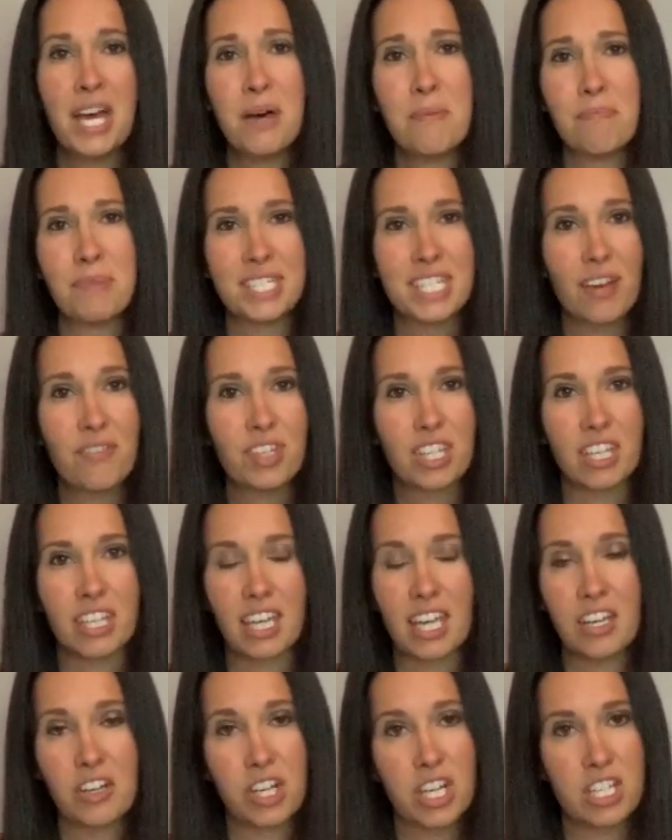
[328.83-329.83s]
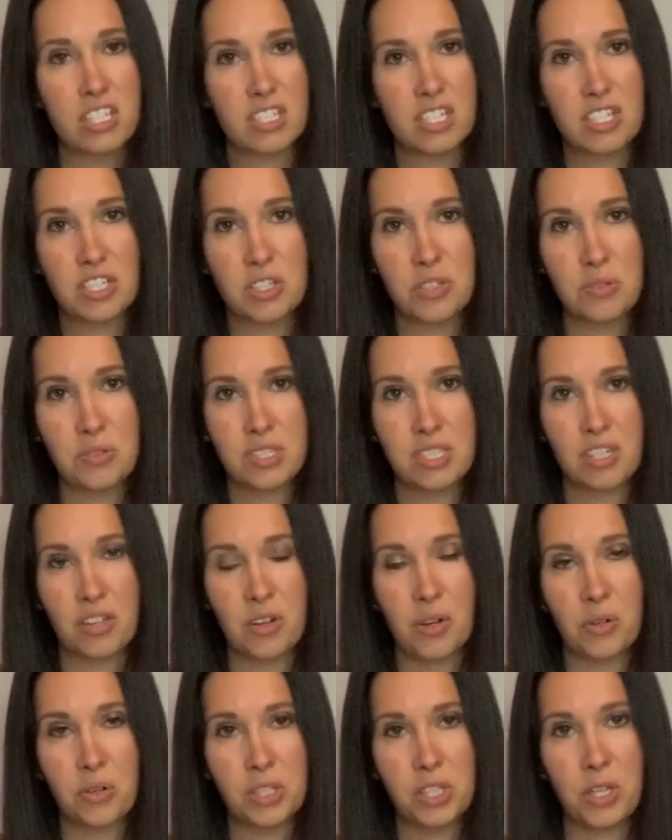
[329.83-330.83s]
But definitely get your kids to choose their
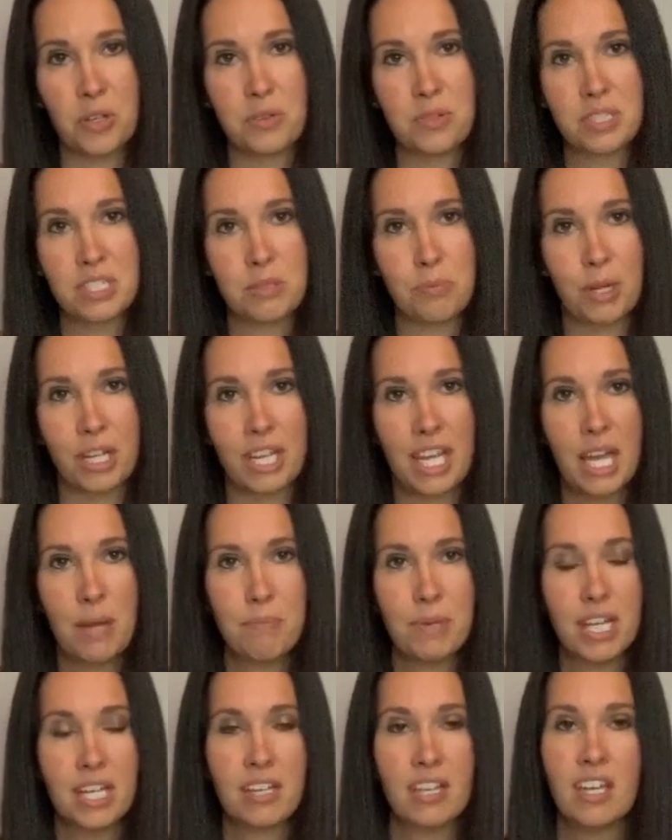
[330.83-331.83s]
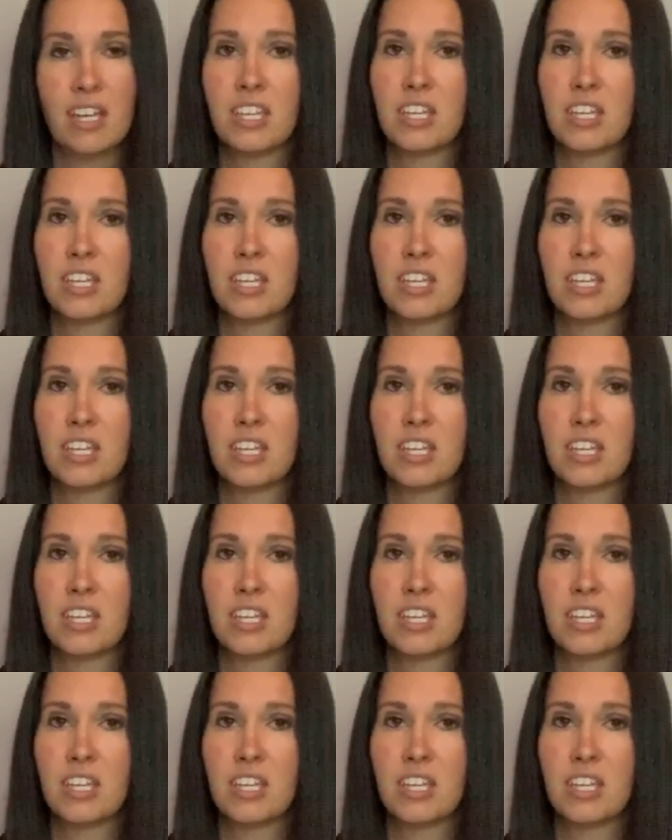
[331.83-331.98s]
own clothes to bring camping.